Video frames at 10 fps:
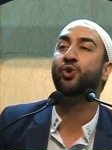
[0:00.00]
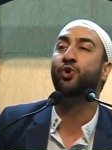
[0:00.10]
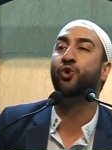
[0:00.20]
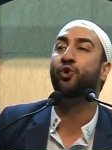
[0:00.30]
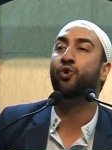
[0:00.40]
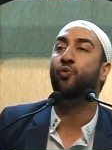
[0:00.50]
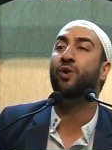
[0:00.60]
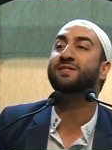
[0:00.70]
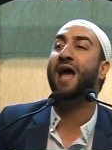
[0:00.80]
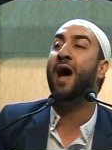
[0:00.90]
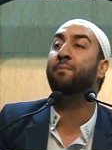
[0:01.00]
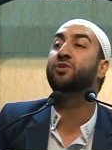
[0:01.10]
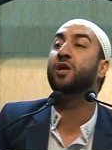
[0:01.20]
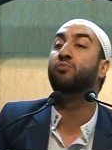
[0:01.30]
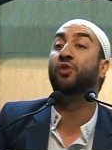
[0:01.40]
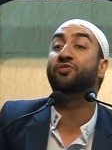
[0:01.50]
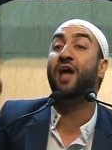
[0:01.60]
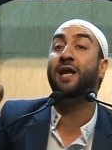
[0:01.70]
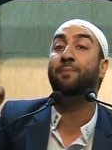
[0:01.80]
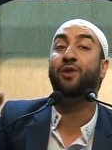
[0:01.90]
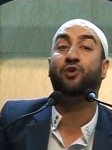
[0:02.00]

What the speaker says: Was Abdul Muttalib,